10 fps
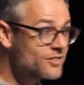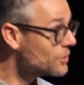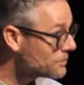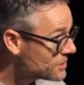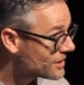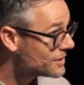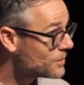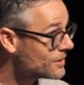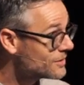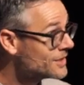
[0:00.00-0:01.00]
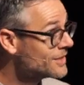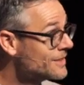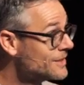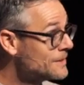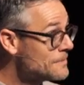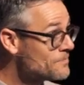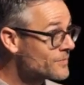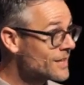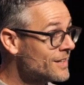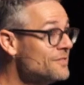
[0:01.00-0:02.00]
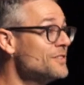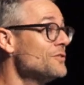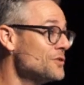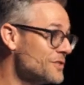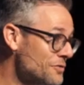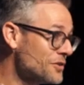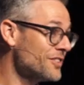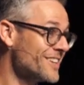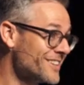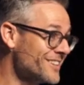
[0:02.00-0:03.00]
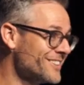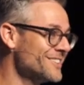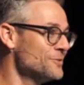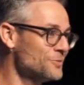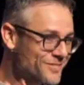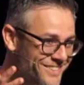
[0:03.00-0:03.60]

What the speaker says: know what I'm talking about? Even if you've never seen it, you